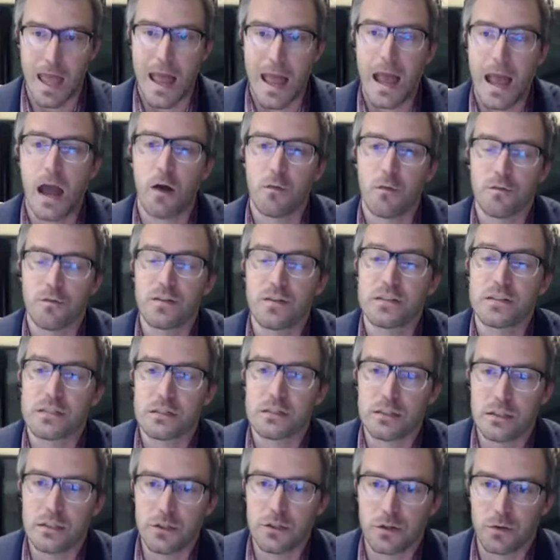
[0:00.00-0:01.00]
how
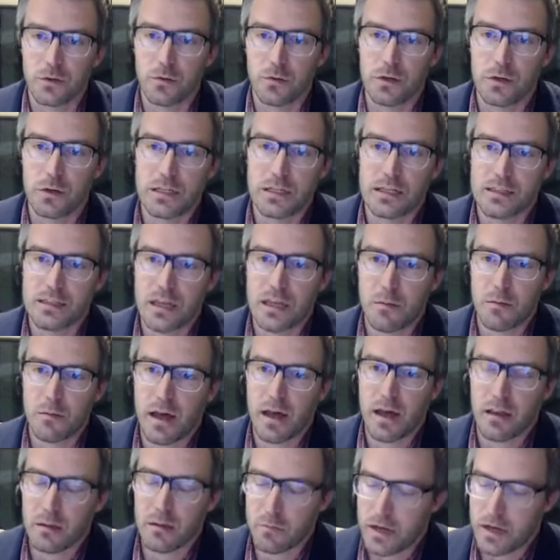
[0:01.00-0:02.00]
physically you're going to get that
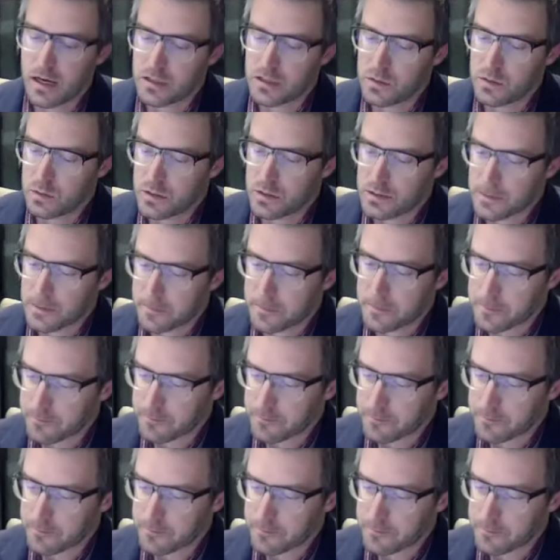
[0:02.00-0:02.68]
ballot back to us.